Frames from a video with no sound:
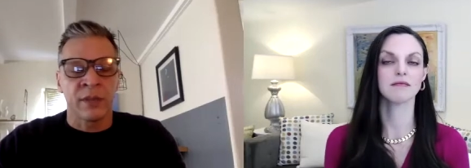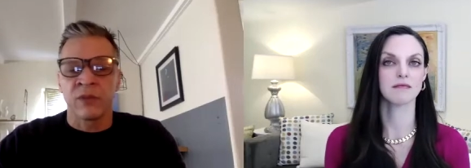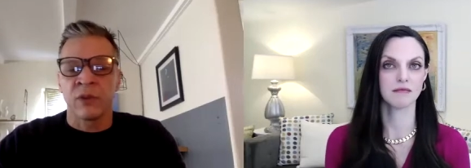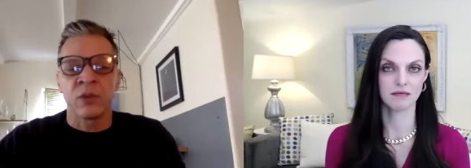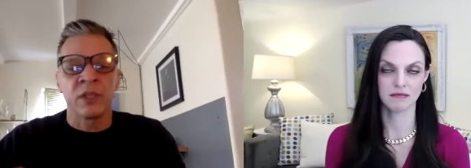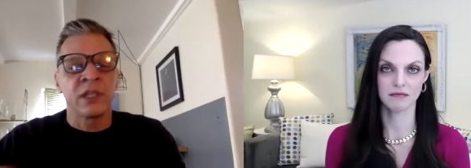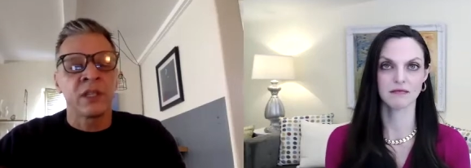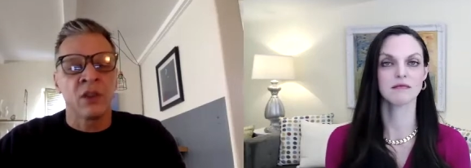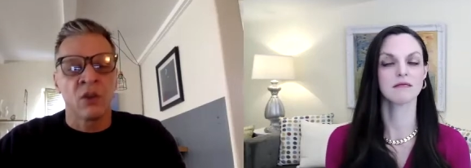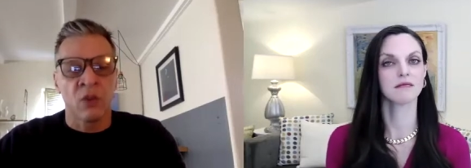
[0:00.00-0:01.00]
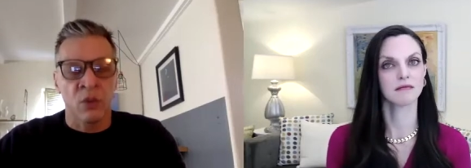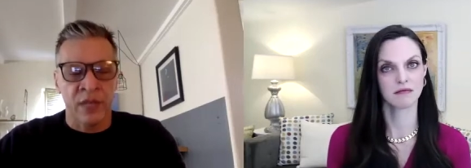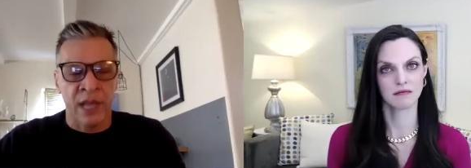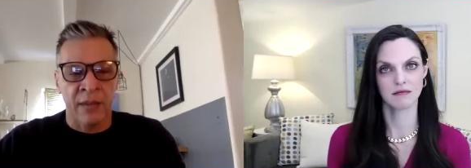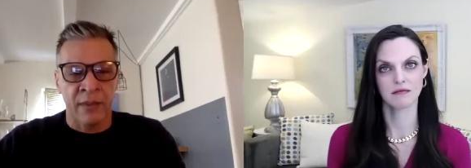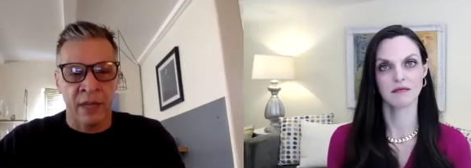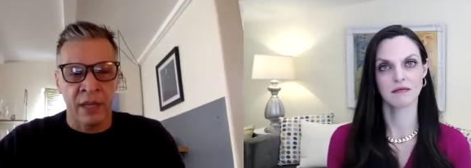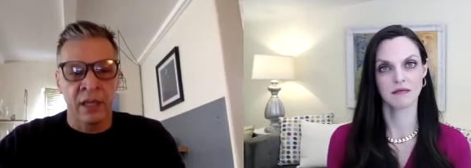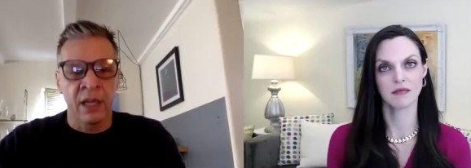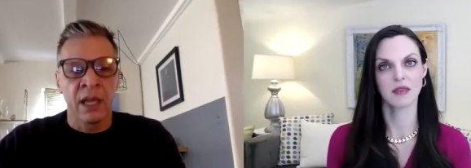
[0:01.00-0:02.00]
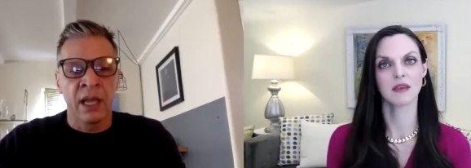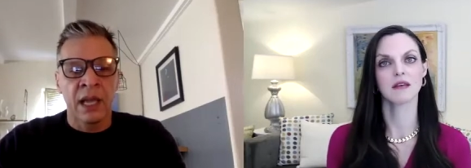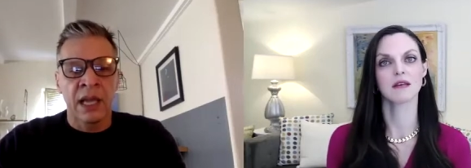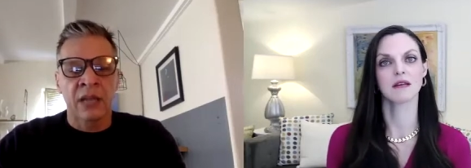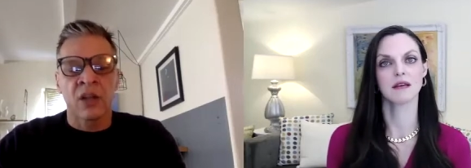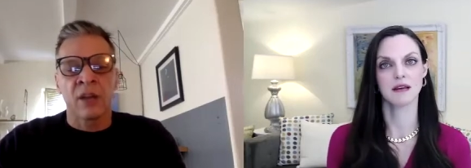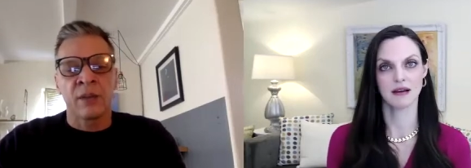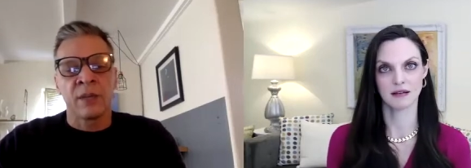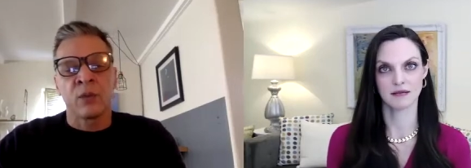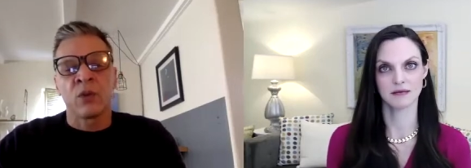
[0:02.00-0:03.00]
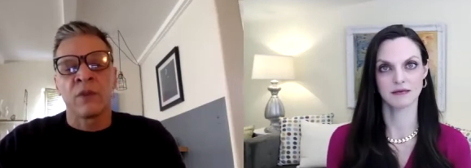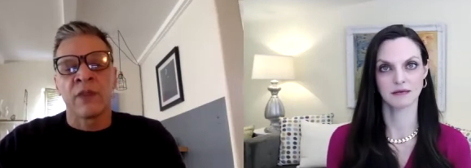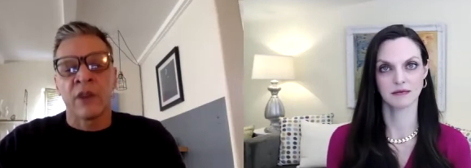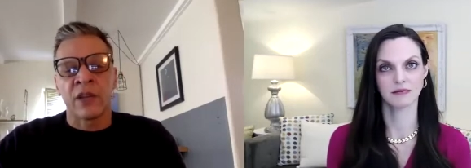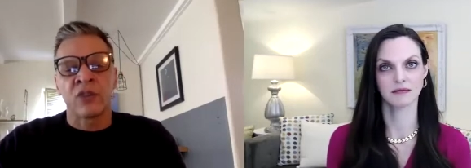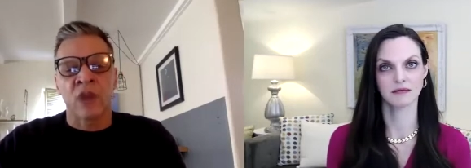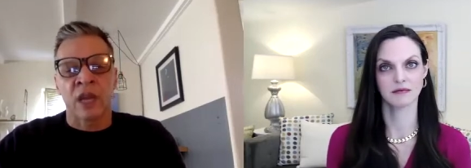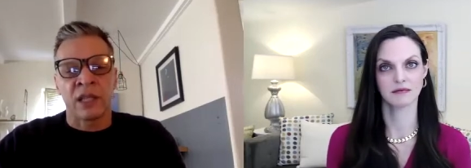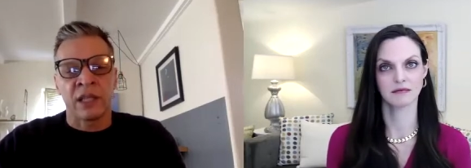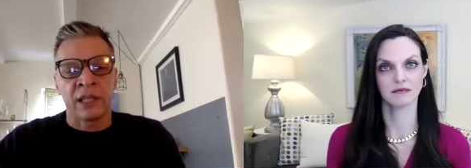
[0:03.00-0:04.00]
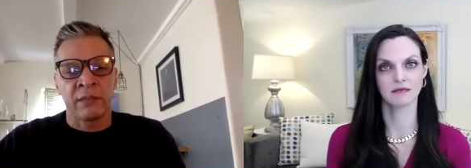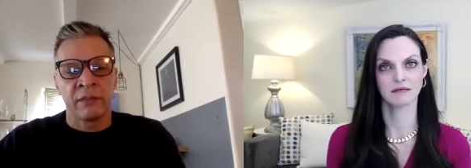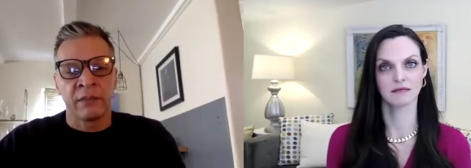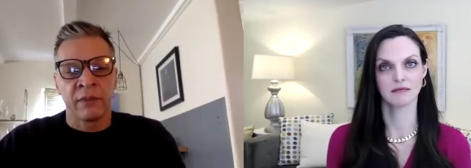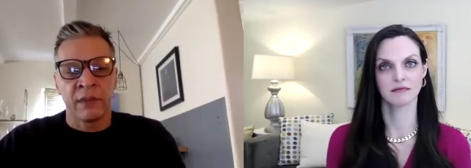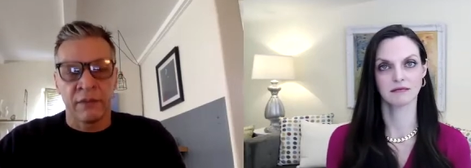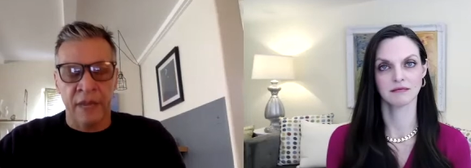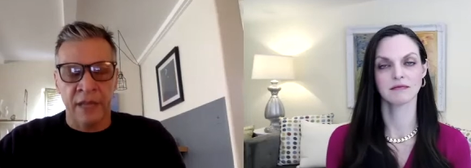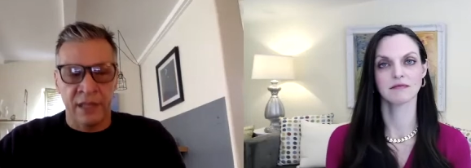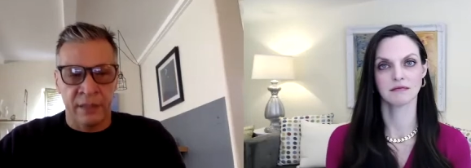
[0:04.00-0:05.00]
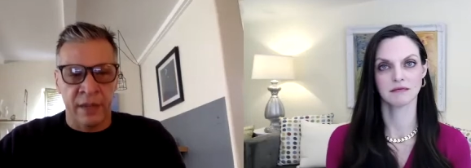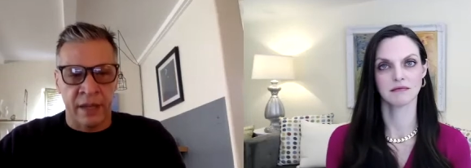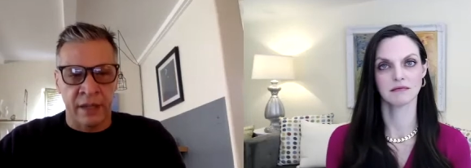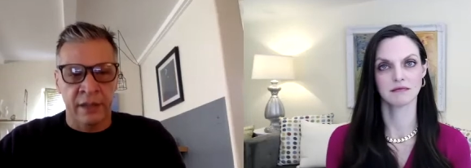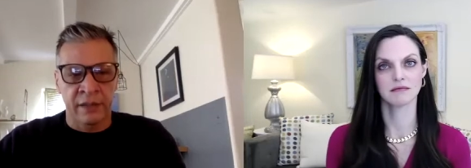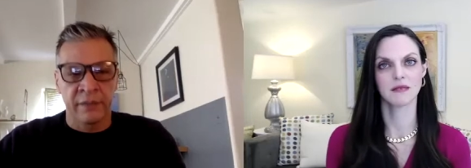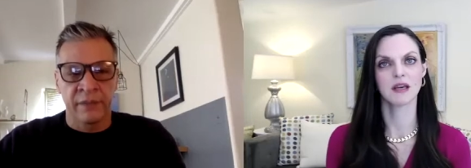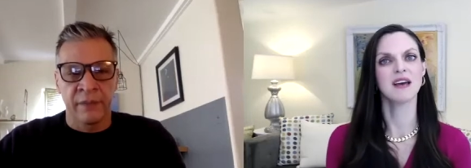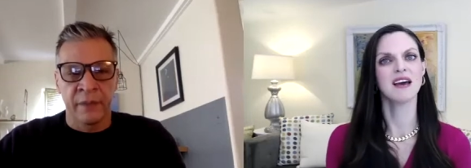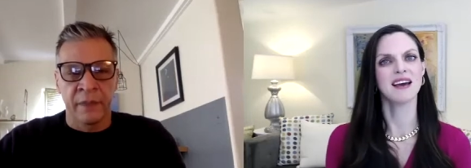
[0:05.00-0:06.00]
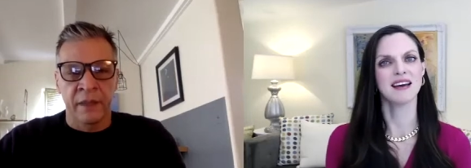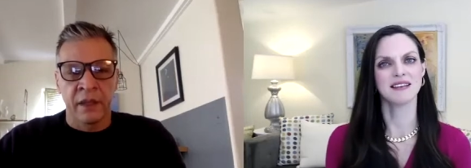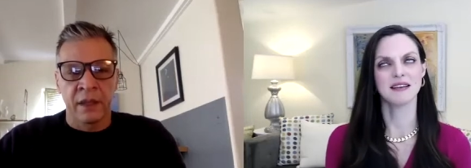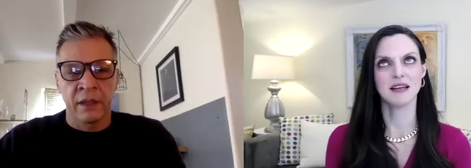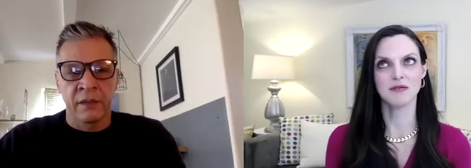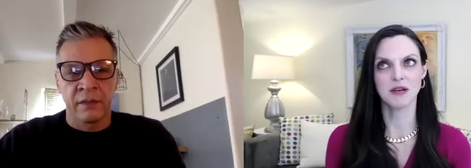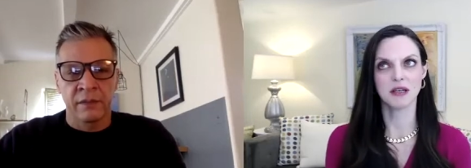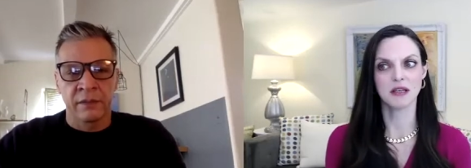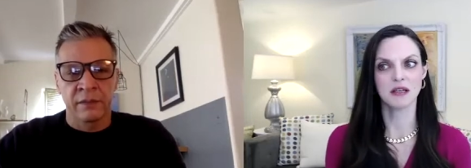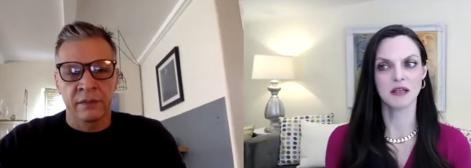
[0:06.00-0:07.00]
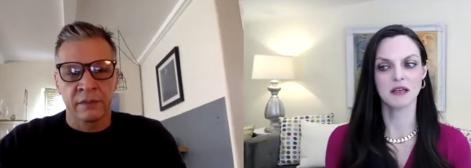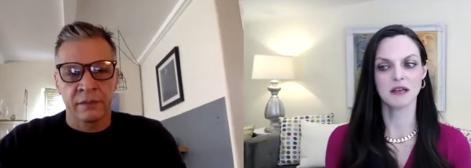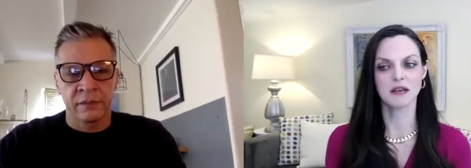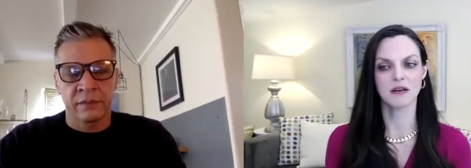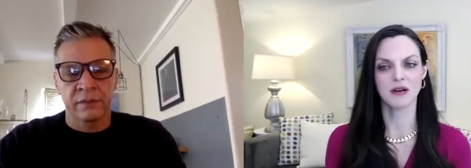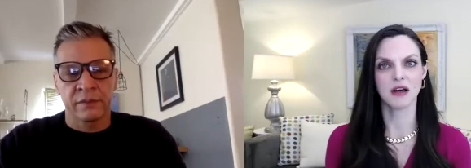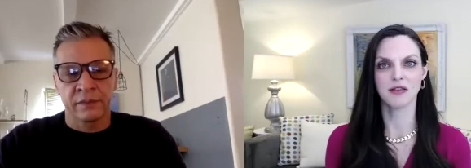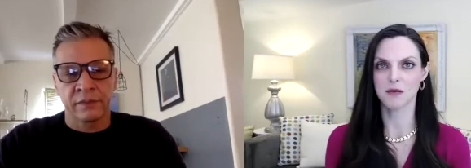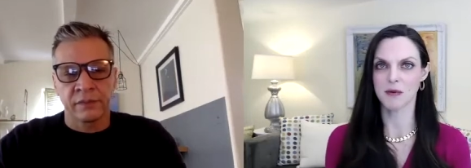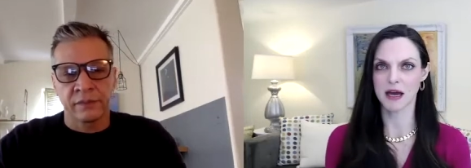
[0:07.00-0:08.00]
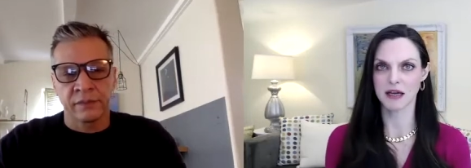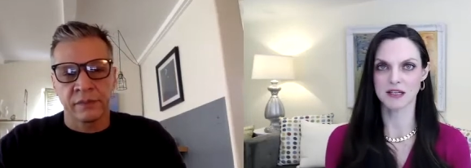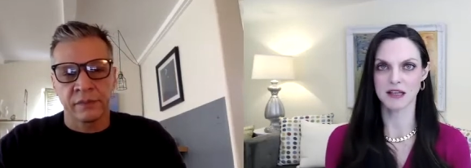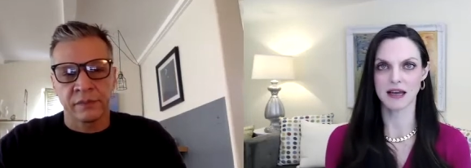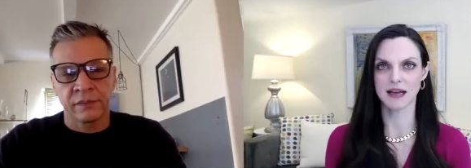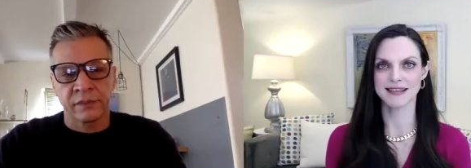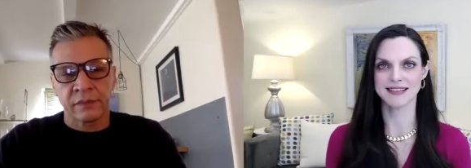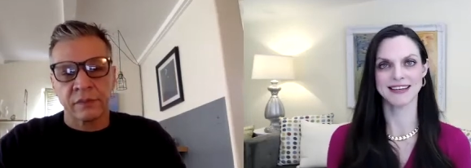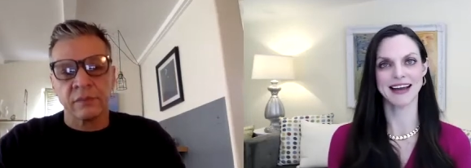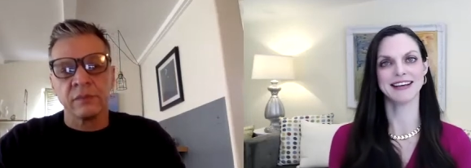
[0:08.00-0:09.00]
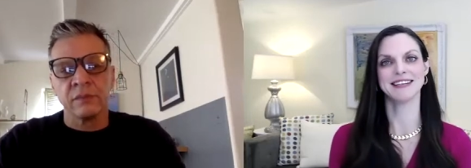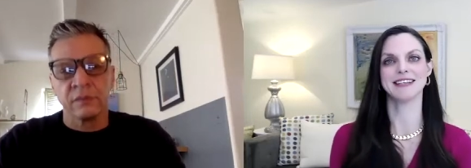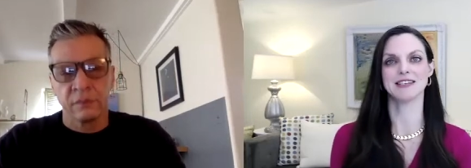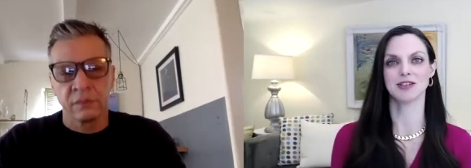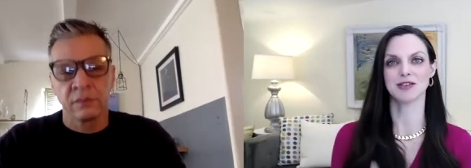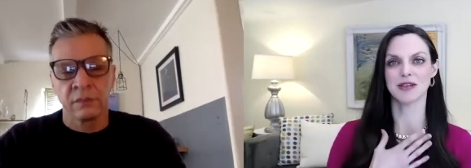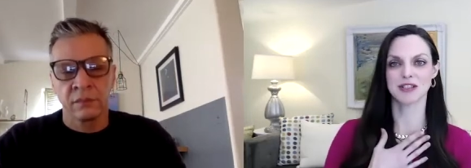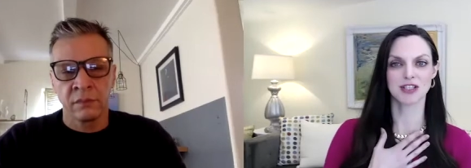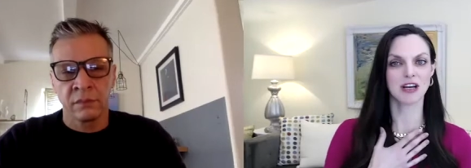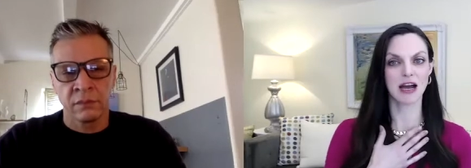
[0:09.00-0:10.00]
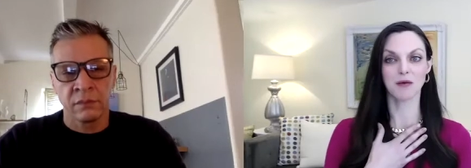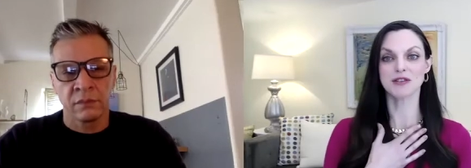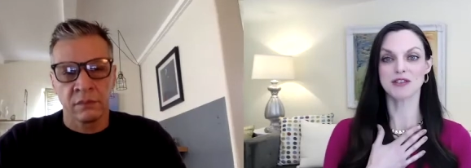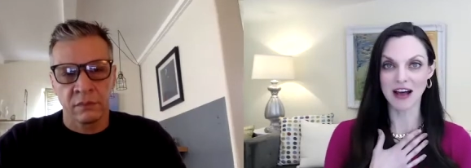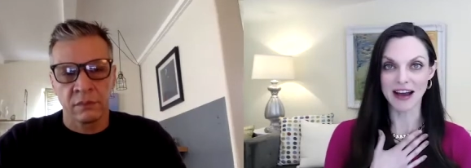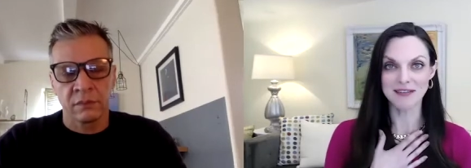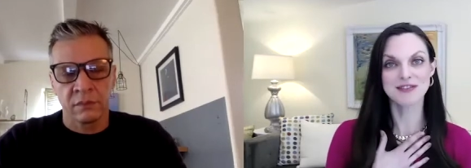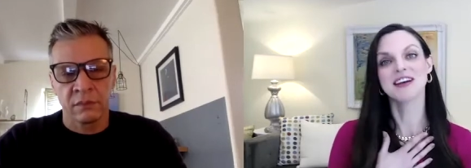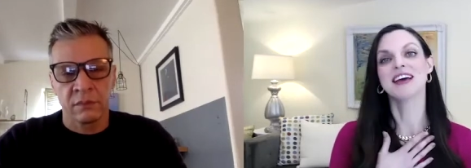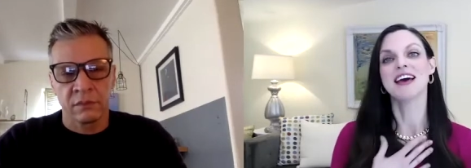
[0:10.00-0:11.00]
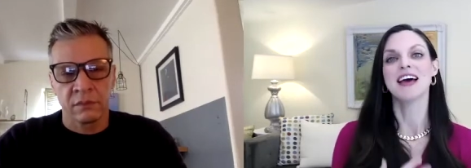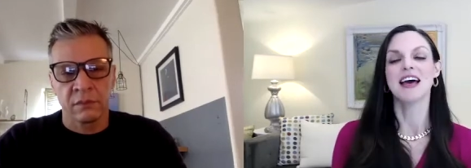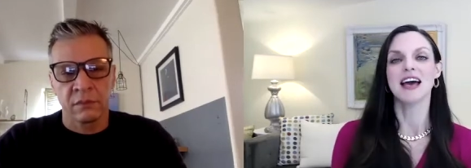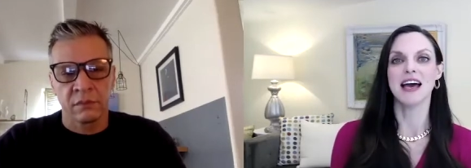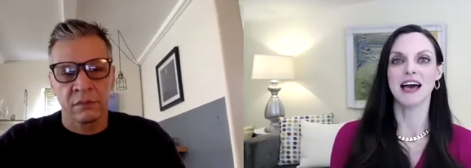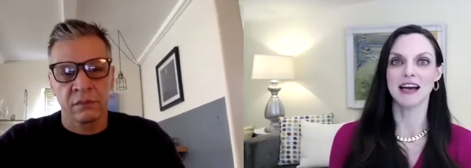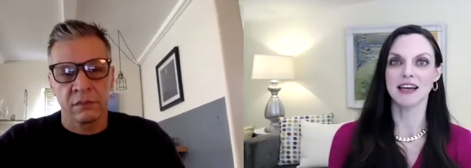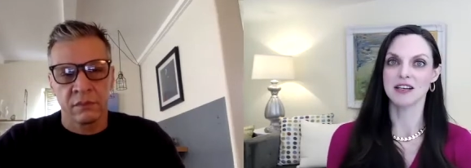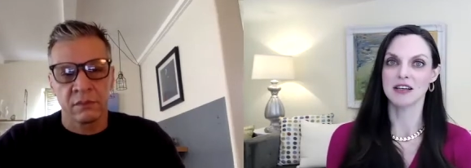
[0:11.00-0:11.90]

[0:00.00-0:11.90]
Speaker 1: from we didn't know what was happening and a lot of people were very directly affected by
Speaker 2: it. and even you know i think back to the 80s and 90s which mm-hmm. i was alive and